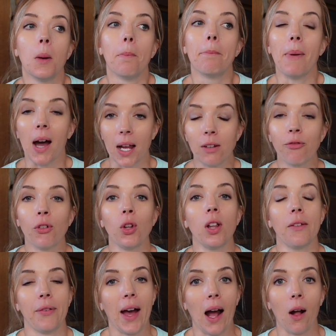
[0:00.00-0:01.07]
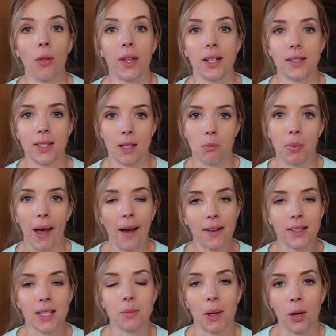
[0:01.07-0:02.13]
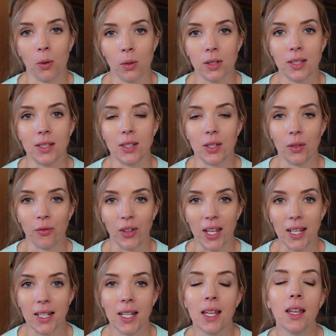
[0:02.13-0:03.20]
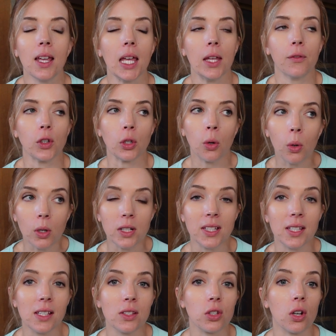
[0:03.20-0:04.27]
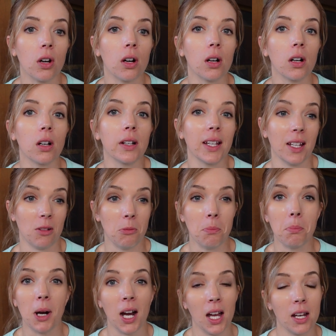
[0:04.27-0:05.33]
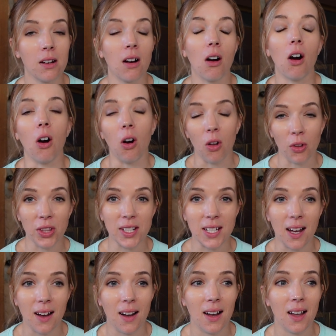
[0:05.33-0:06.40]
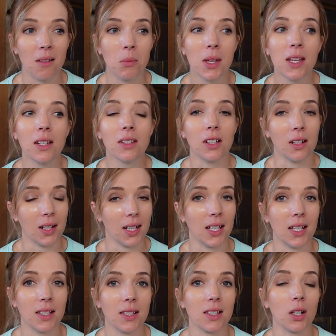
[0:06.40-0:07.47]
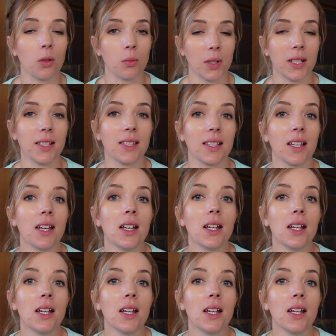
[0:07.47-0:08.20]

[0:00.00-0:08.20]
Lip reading: mindful of how that is impacting my horse's feet. If your horses are in mud all the time, there is a risk